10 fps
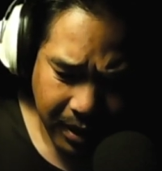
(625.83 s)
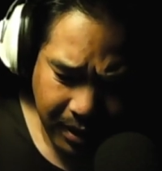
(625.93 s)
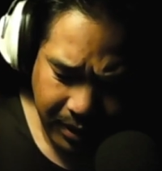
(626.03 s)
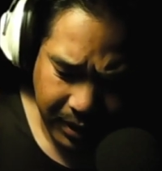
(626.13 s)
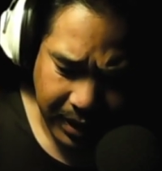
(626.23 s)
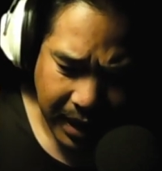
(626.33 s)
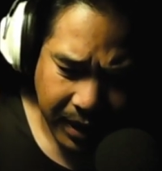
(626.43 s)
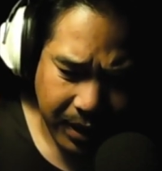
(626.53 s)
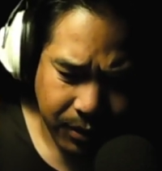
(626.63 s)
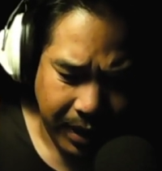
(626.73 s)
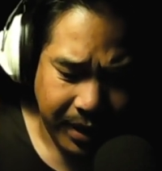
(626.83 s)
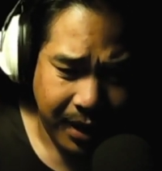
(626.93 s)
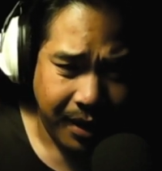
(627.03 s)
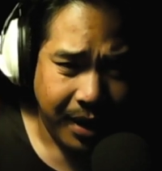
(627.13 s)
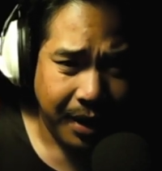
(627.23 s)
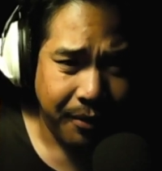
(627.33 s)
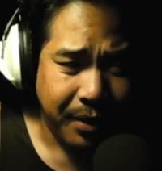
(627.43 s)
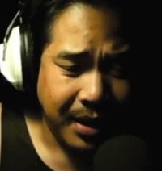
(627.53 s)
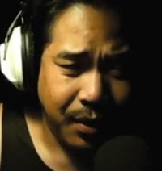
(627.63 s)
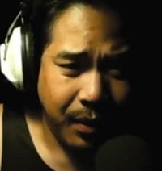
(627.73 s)
these candidates try to take your gun
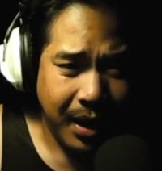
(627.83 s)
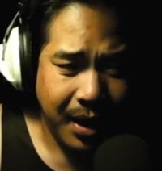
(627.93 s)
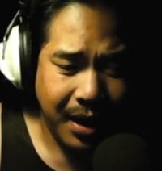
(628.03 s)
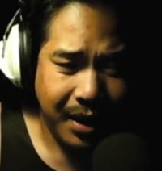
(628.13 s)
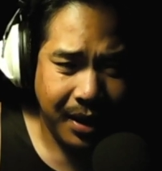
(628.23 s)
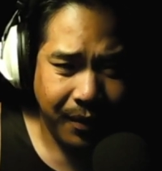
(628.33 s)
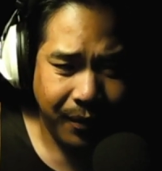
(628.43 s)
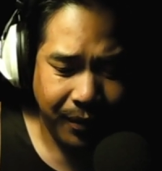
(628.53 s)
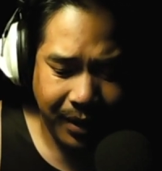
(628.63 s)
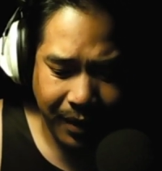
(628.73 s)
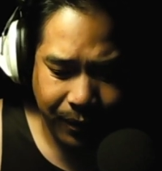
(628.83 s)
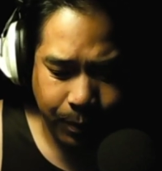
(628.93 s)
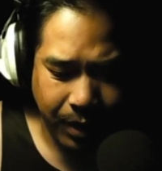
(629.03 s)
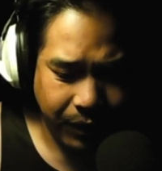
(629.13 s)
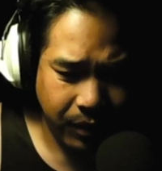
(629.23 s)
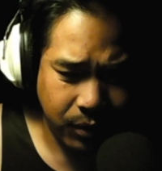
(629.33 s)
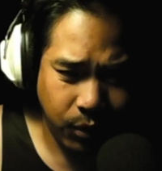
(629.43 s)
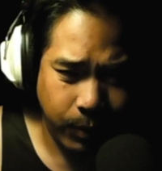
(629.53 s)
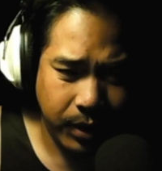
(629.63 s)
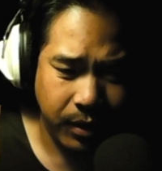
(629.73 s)
rights away, give preferential
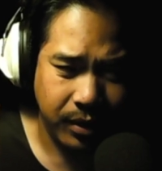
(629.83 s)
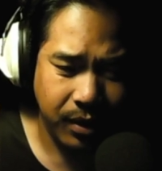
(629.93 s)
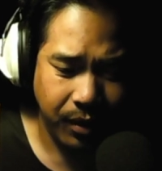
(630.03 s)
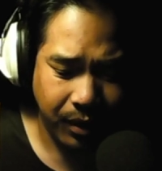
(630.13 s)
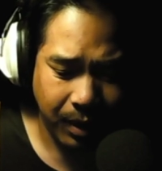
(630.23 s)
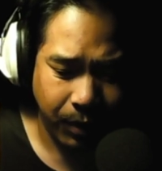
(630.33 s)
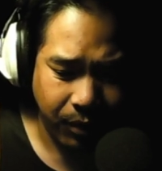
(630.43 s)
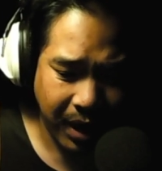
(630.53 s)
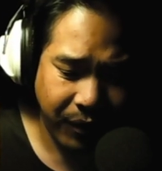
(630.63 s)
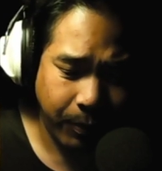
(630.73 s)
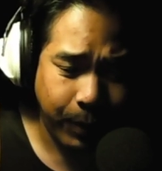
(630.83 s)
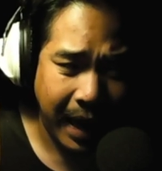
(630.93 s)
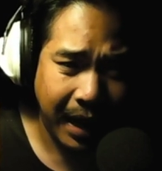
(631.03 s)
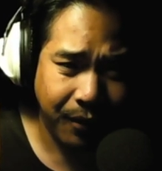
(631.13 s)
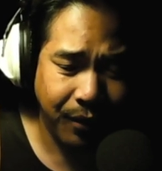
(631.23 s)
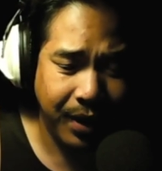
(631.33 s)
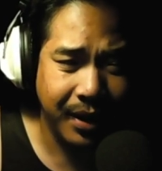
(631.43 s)
treatment to a certain demographic, pandering.